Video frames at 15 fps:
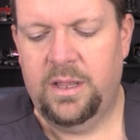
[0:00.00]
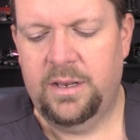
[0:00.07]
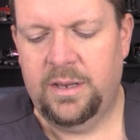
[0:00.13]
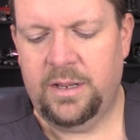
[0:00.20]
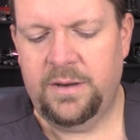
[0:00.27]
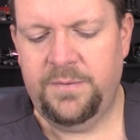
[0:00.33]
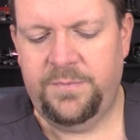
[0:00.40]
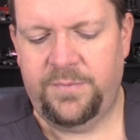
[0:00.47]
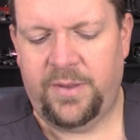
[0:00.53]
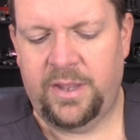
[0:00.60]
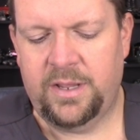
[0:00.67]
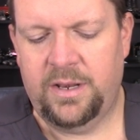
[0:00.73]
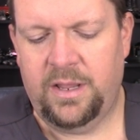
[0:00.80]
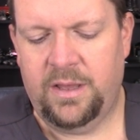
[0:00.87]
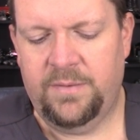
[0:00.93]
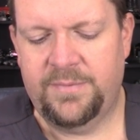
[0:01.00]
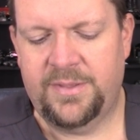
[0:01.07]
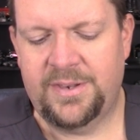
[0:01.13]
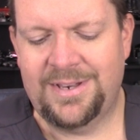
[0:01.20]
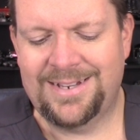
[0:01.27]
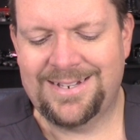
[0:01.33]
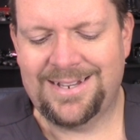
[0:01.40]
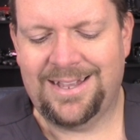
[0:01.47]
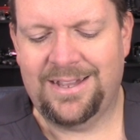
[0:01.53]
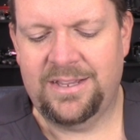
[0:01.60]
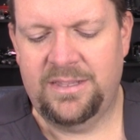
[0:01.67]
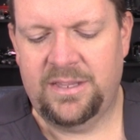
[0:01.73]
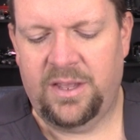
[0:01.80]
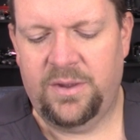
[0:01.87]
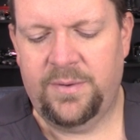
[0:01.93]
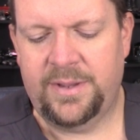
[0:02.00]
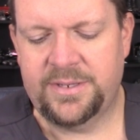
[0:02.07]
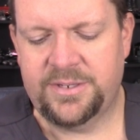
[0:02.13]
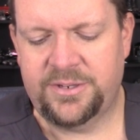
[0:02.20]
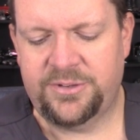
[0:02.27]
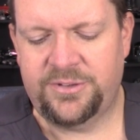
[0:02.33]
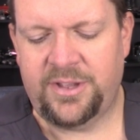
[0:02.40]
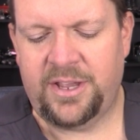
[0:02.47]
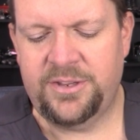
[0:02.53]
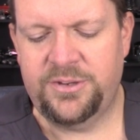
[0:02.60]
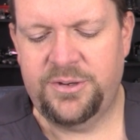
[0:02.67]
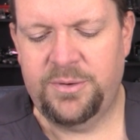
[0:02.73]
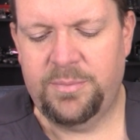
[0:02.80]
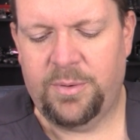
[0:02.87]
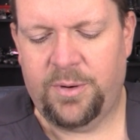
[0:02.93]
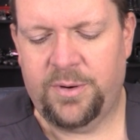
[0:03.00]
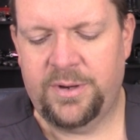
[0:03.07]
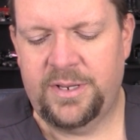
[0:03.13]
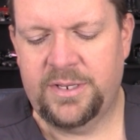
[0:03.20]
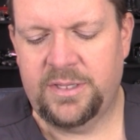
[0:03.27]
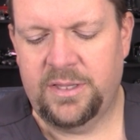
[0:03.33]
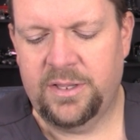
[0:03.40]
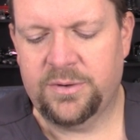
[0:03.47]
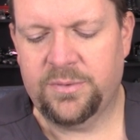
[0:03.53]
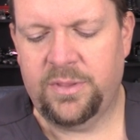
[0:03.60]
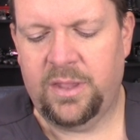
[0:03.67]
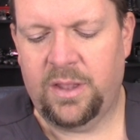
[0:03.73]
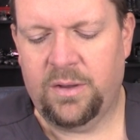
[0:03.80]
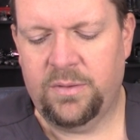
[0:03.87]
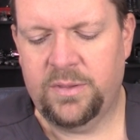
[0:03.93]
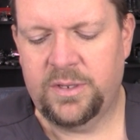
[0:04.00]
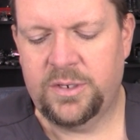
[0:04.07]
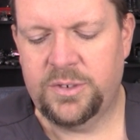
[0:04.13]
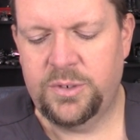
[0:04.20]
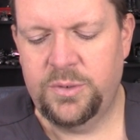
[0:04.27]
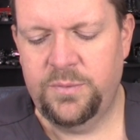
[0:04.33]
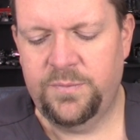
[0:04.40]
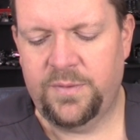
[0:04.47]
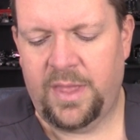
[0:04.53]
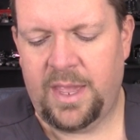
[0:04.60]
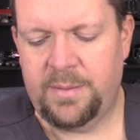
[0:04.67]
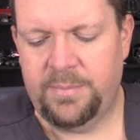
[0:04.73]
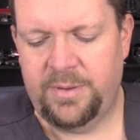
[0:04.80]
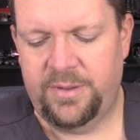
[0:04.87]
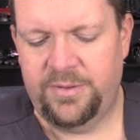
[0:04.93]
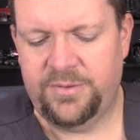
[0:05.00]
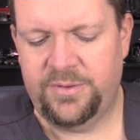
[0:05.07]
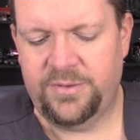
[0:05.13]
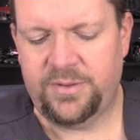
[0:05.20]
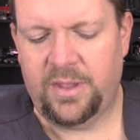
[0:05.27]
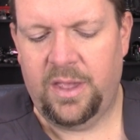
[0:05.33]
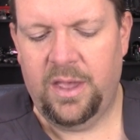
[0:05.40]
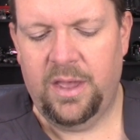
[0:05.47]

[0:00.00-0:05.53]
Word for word: Not a fan of the design though, as the statue part is literally only two flat pieces,